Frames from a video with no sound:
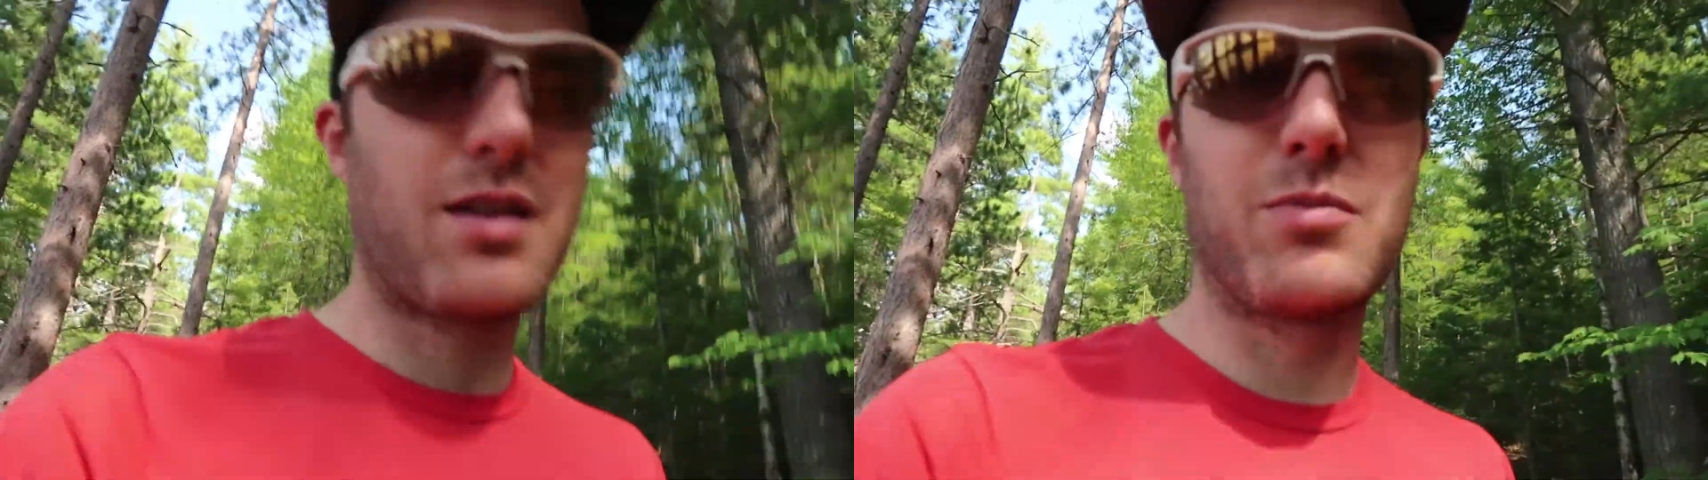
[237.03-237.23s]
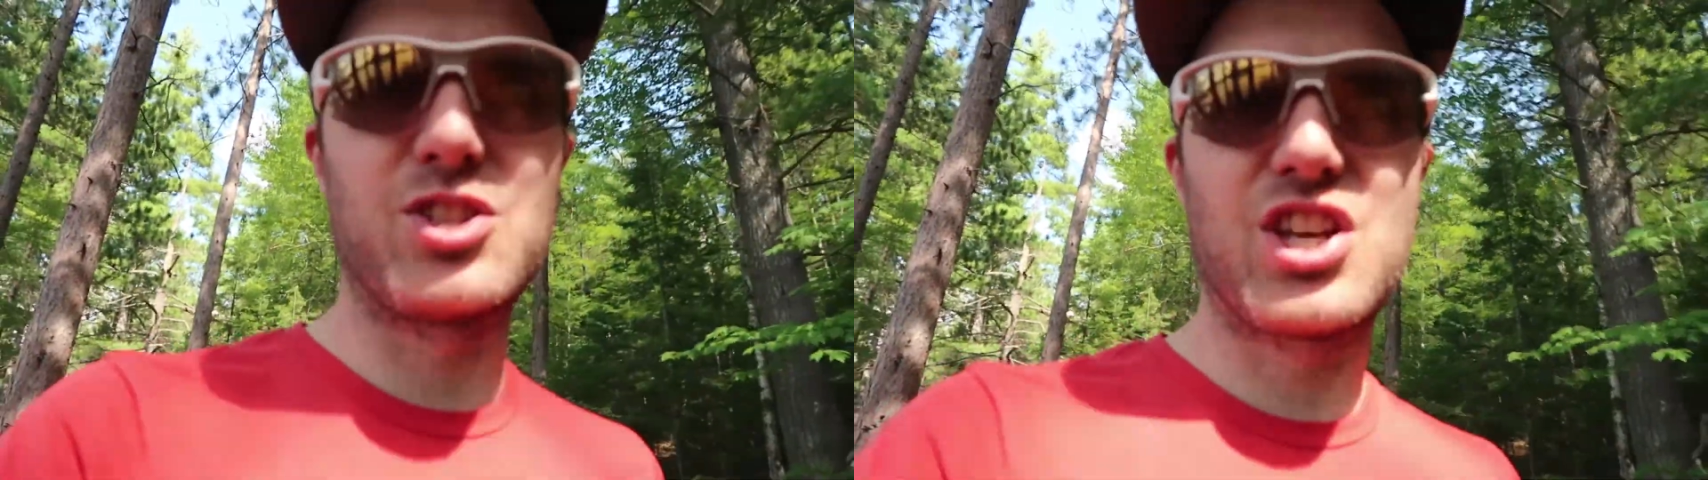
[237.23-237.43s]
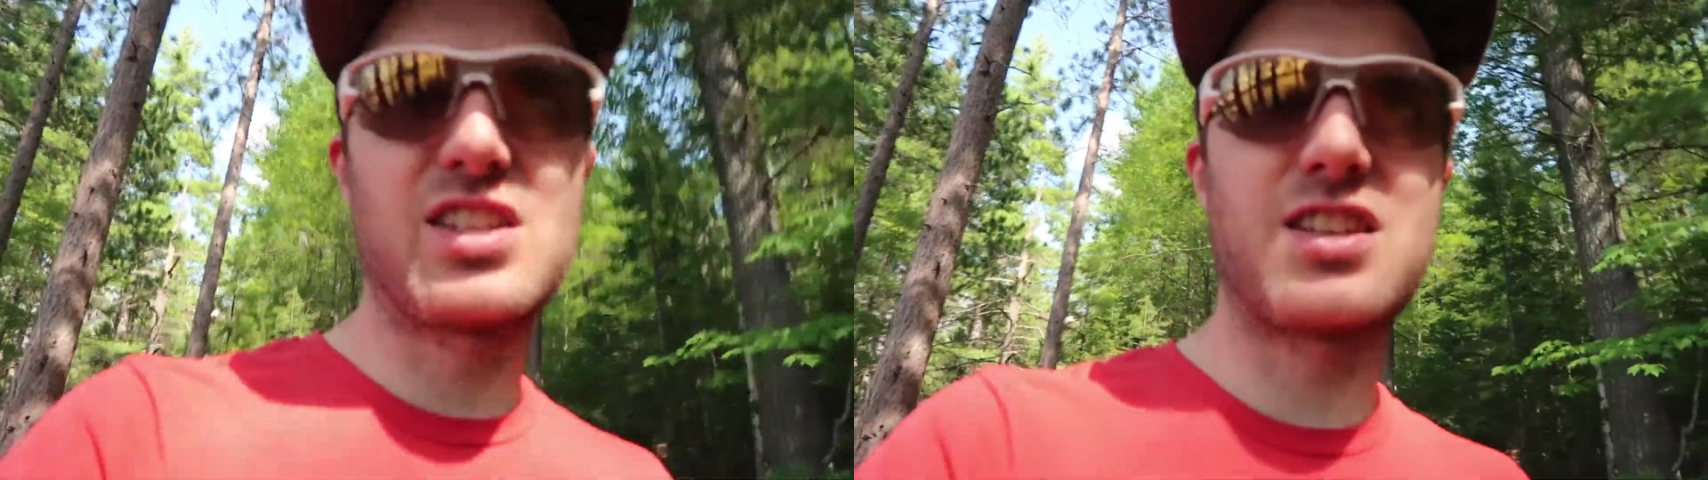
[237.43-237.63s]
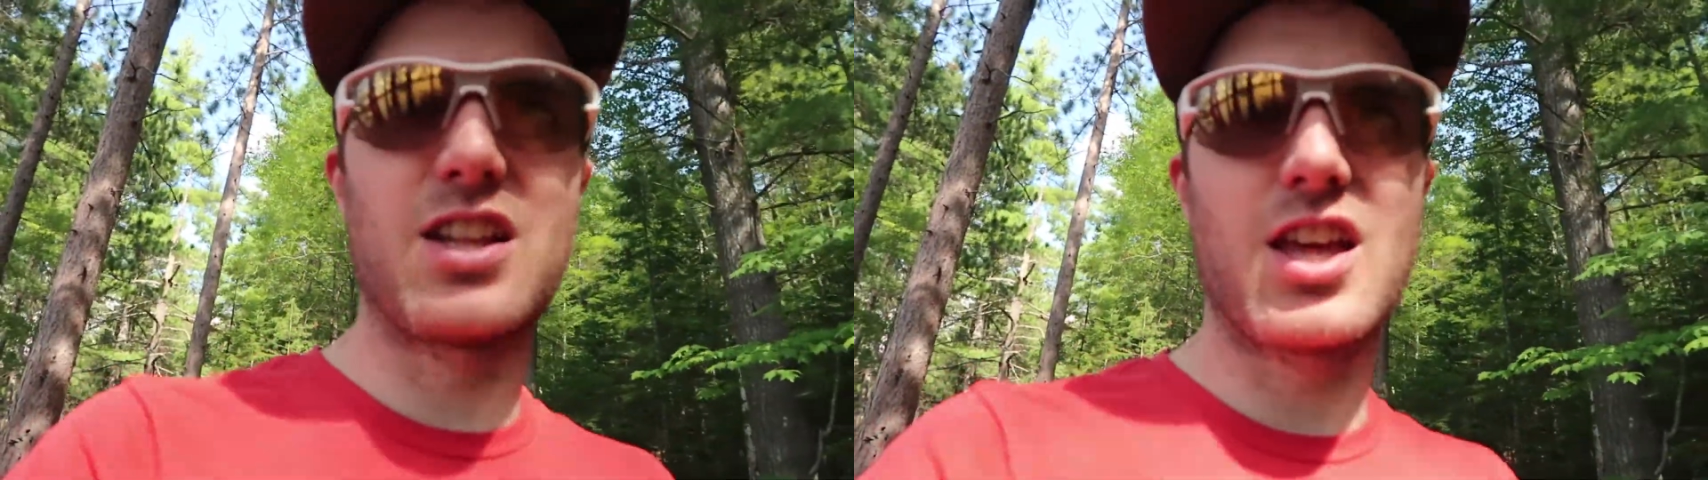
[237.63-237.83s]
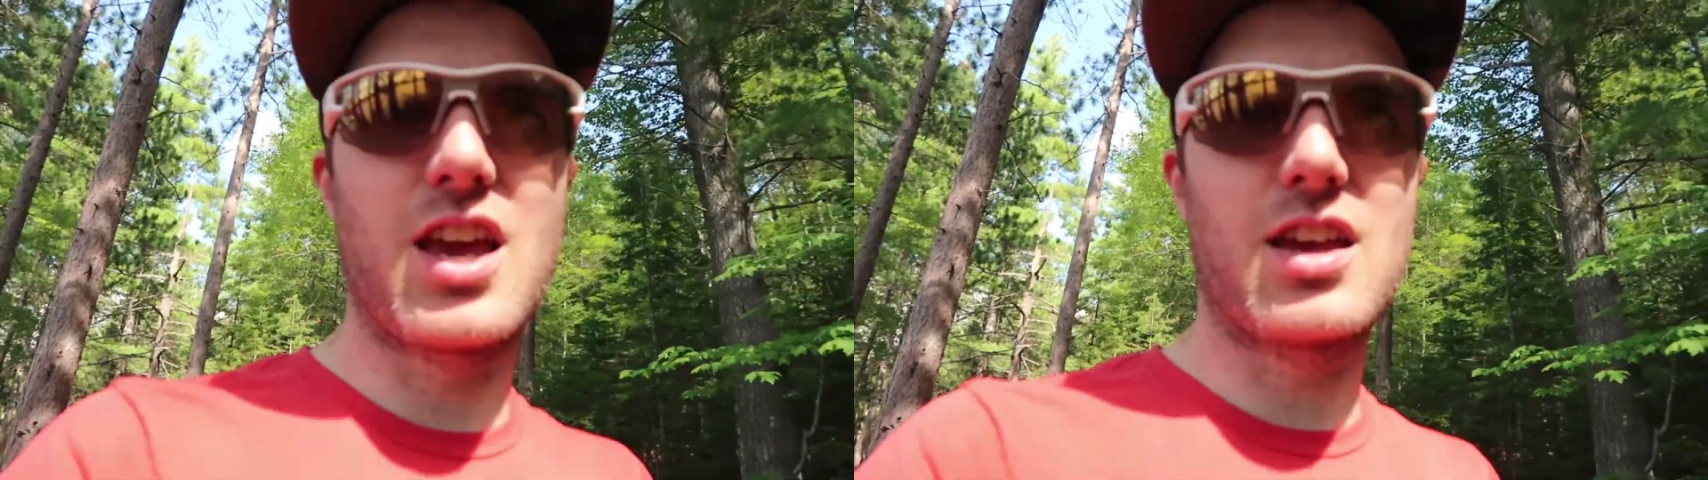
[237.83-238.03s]

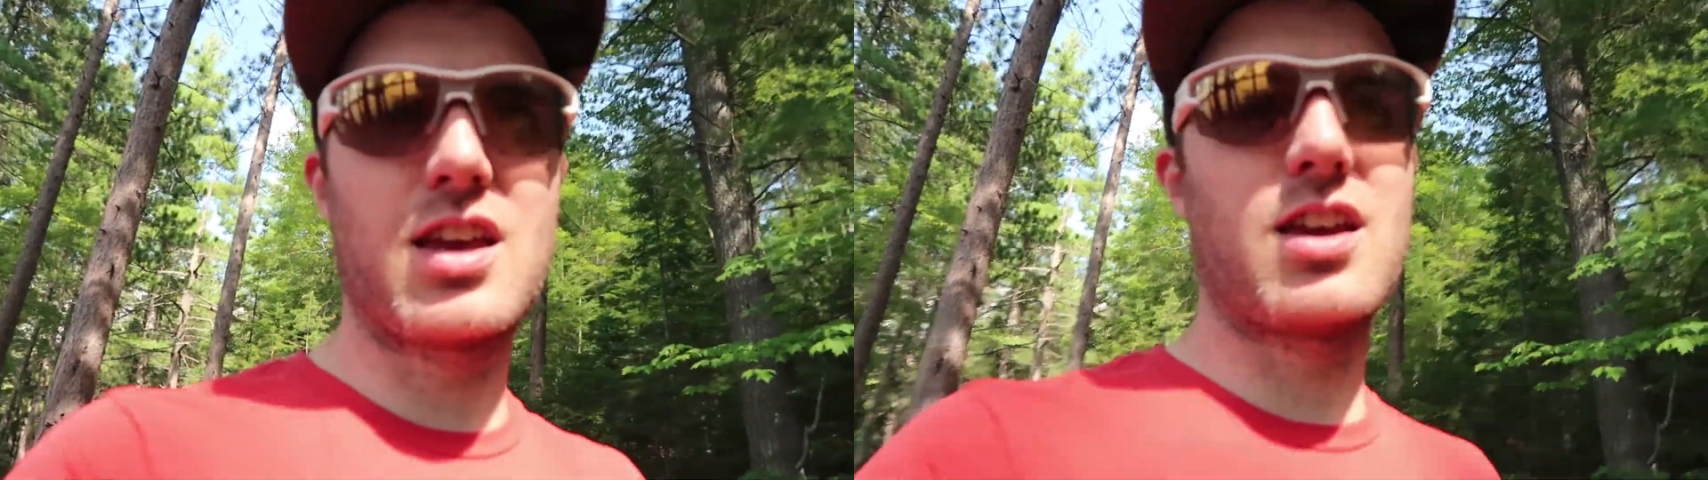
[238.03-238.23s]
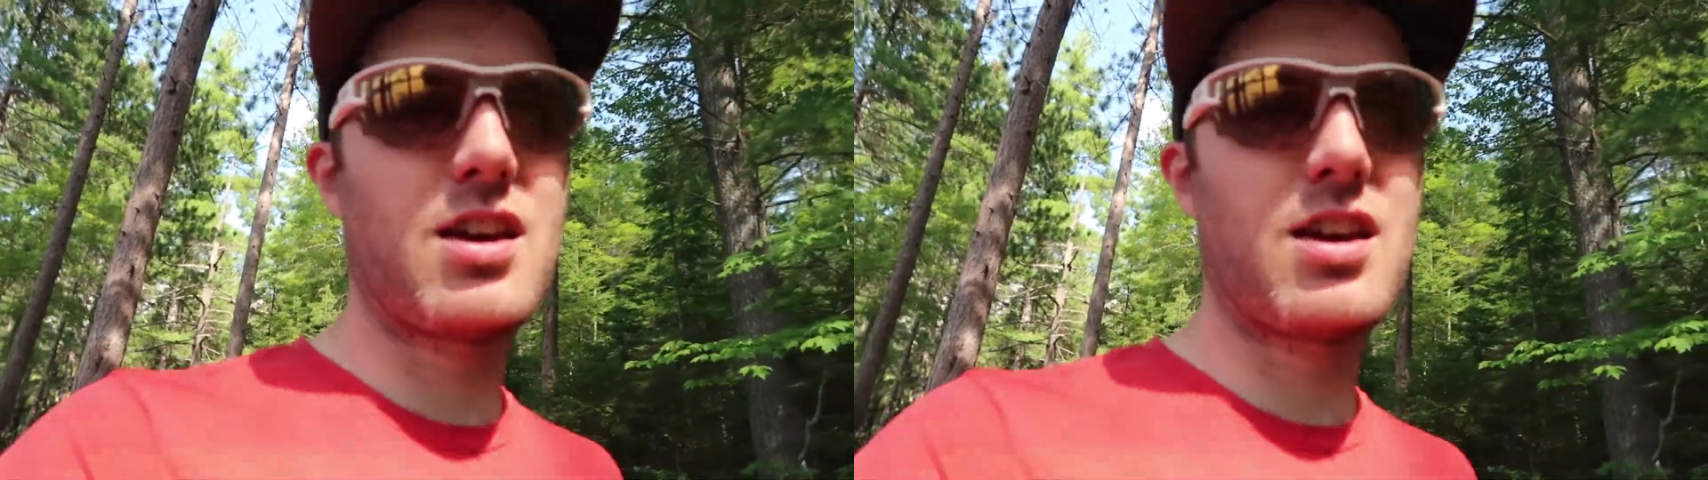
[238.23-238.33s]
Machesney Lake,